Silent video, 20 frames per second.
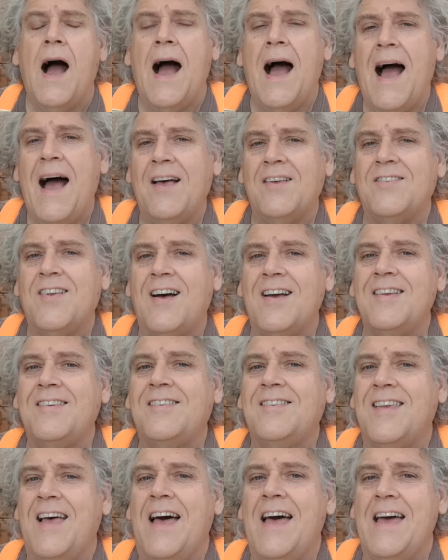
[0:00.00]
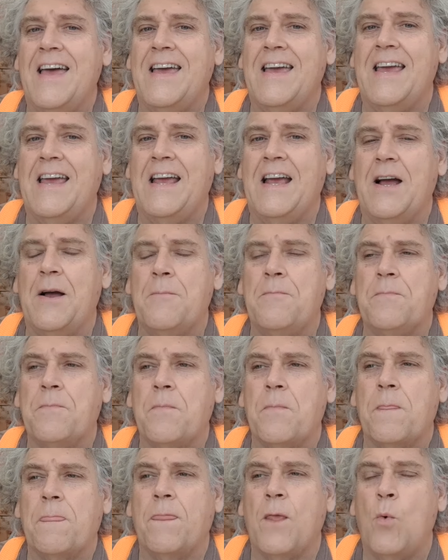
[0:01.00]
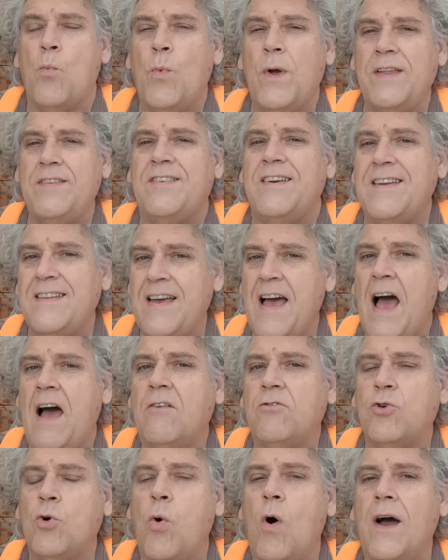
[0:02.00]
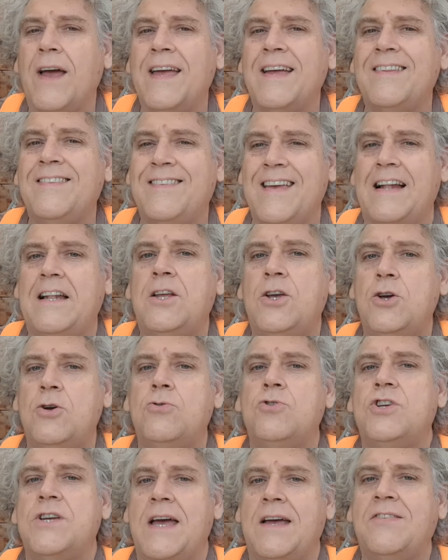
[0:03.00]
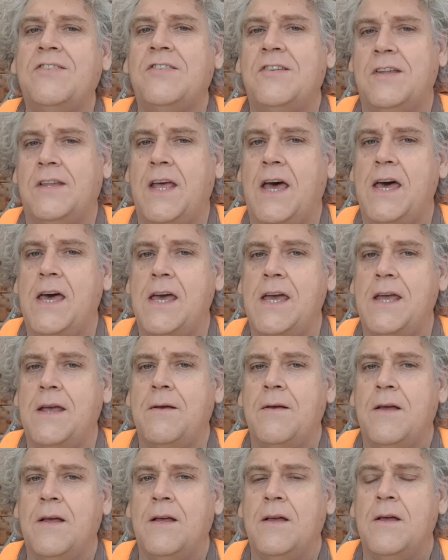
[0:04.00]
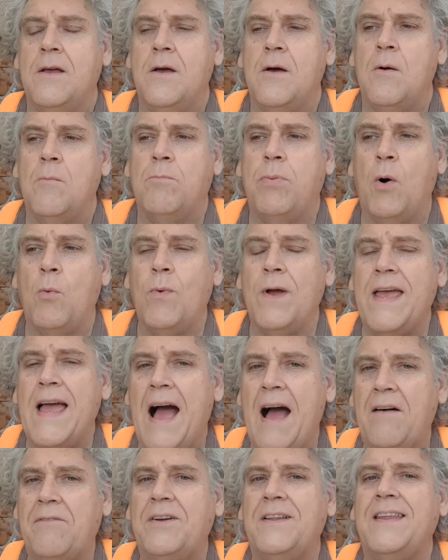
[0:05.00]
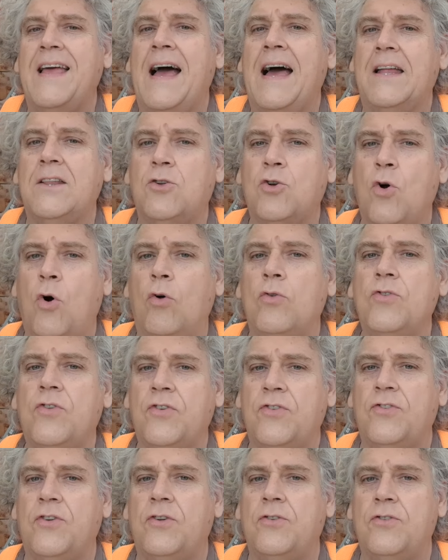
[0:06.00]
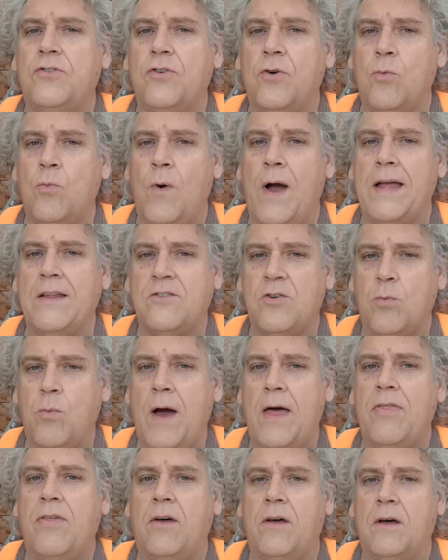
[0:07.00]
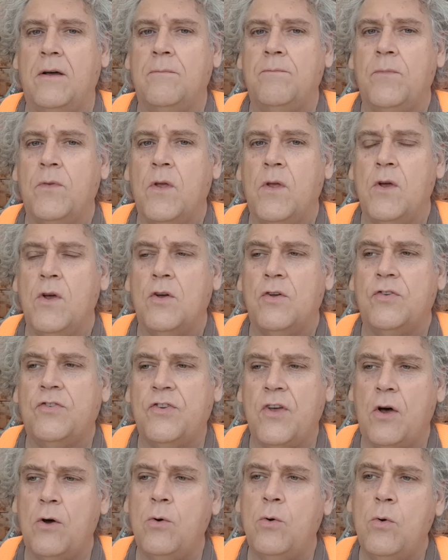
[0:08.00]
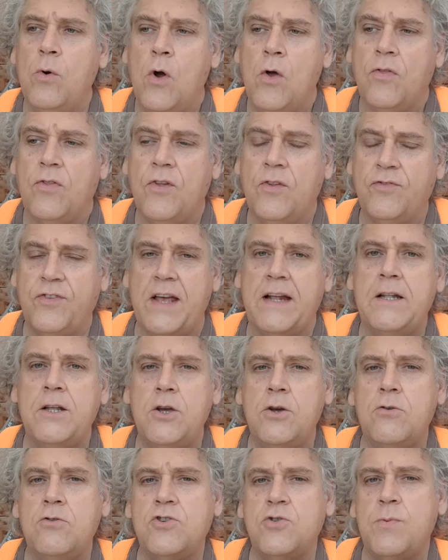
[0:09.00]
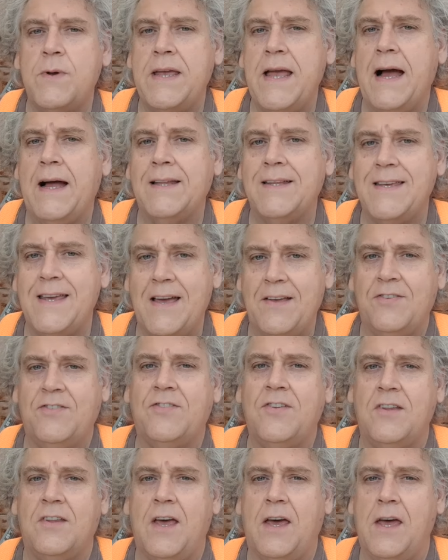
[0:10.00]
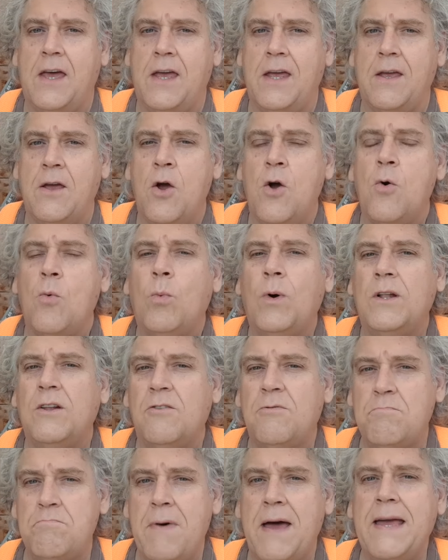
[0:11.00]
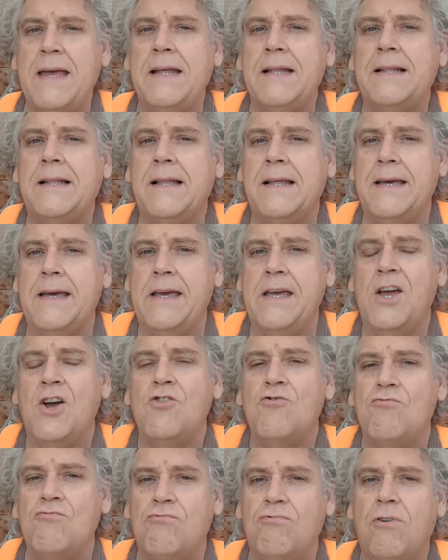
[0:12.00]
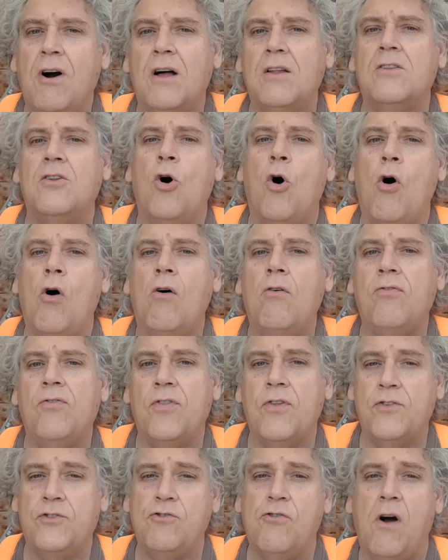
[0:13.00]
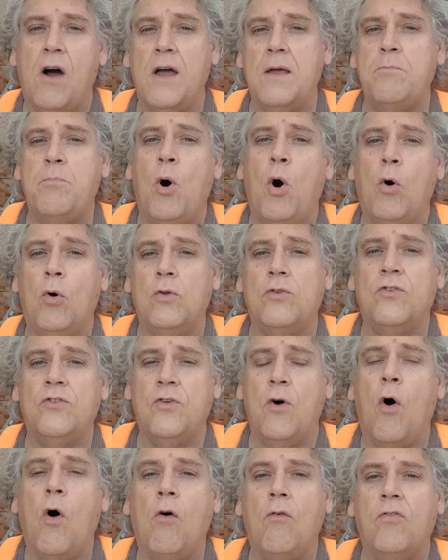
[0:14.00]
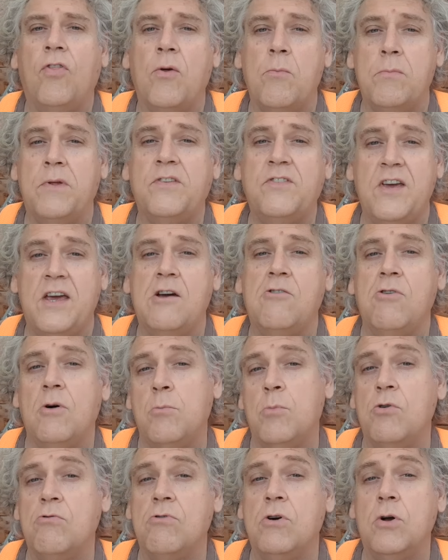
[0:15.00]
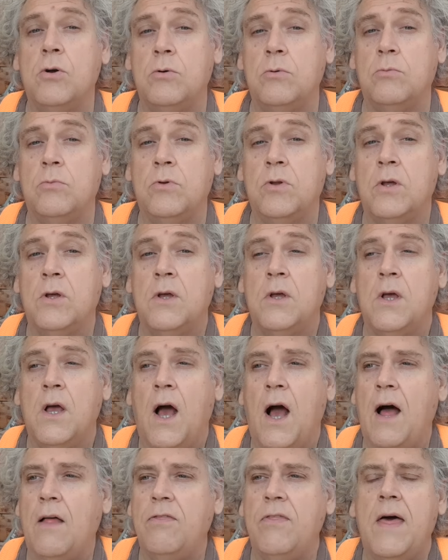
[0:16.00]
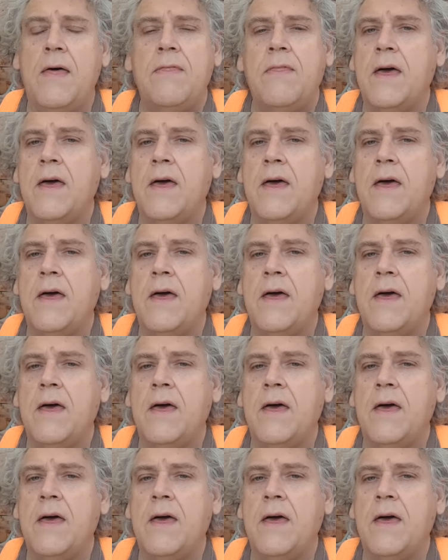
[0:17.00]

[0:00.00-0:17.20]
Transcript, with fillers: As I say, we did have quite a deluge yesterday, but we haven't had constant wet weather. So the deluge we had yesterday will have mainly run off the dry pods of the Madeira Maroon. And then